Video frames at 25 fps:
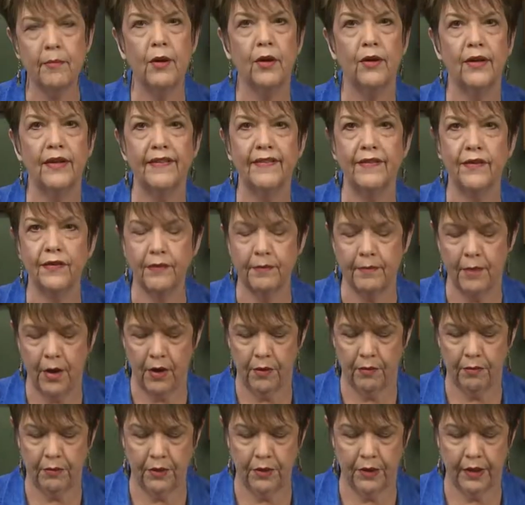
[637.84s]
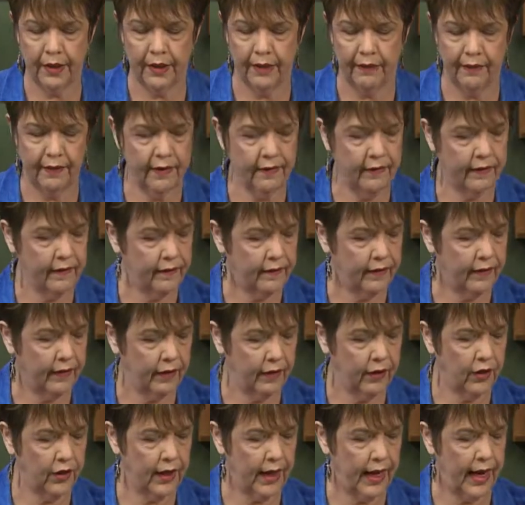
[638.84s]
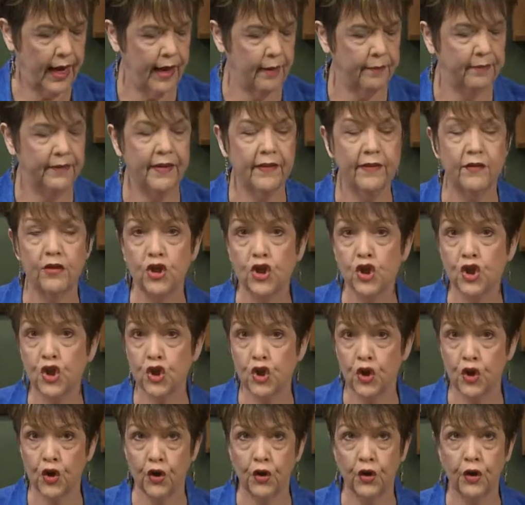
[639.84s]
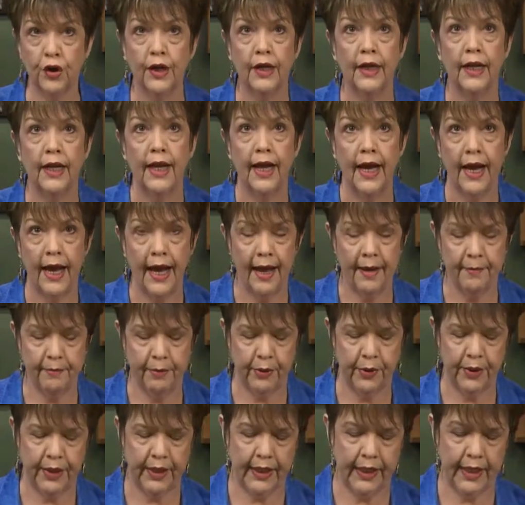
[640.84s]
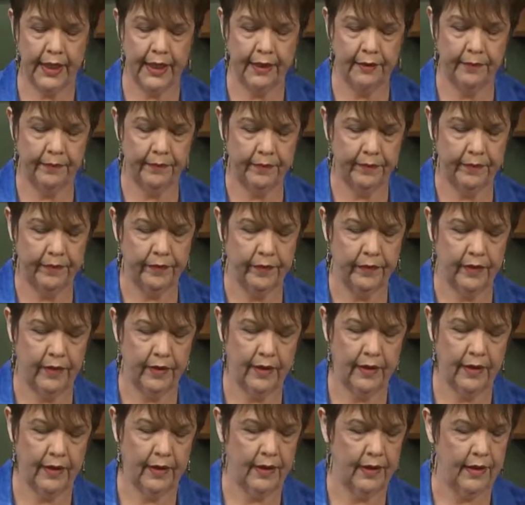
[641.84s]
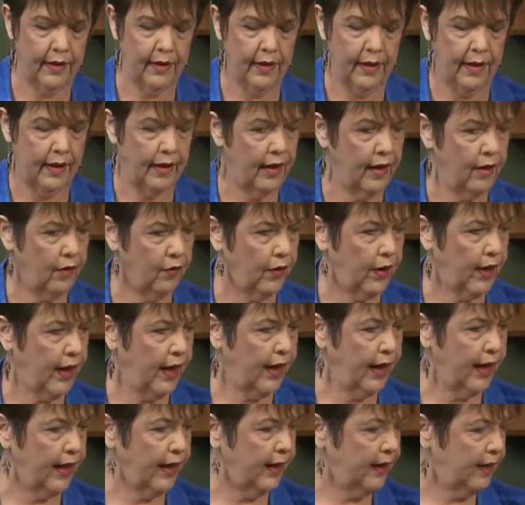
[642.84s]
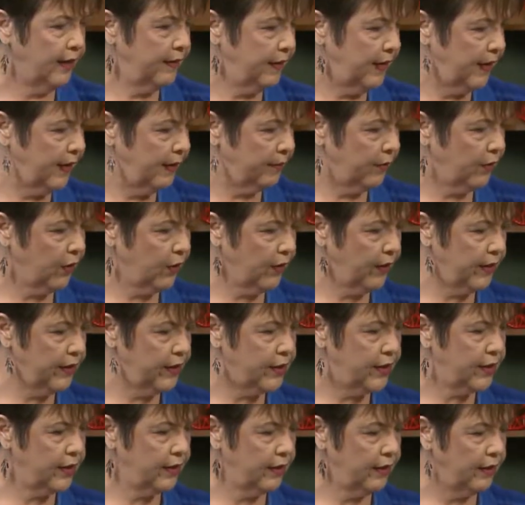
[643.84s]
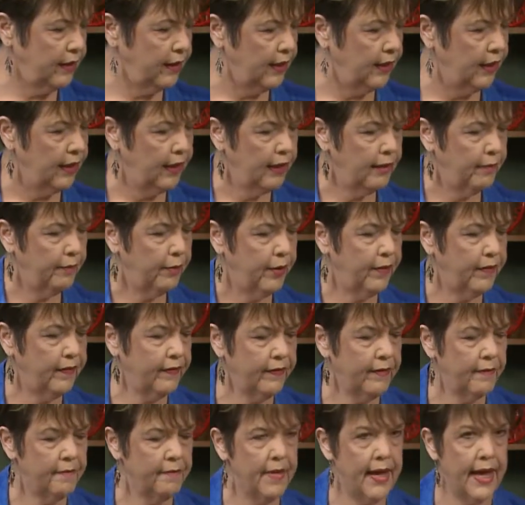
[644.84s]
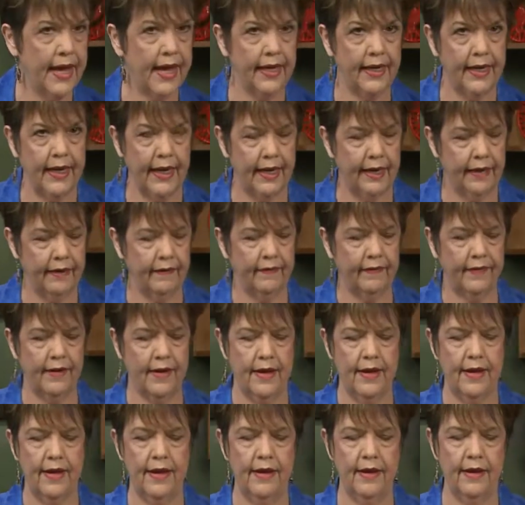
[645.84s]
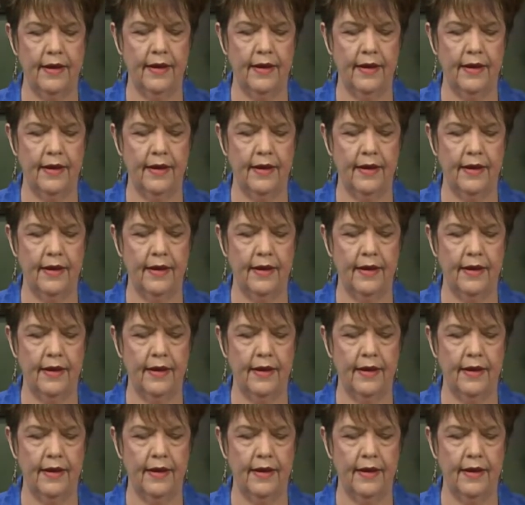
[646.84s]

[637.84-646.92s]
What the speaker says: on, let's do some home cooking. This is gonna help. This is sugar I'm putting in. Okay, and then I'm going to put some mayonnaise in.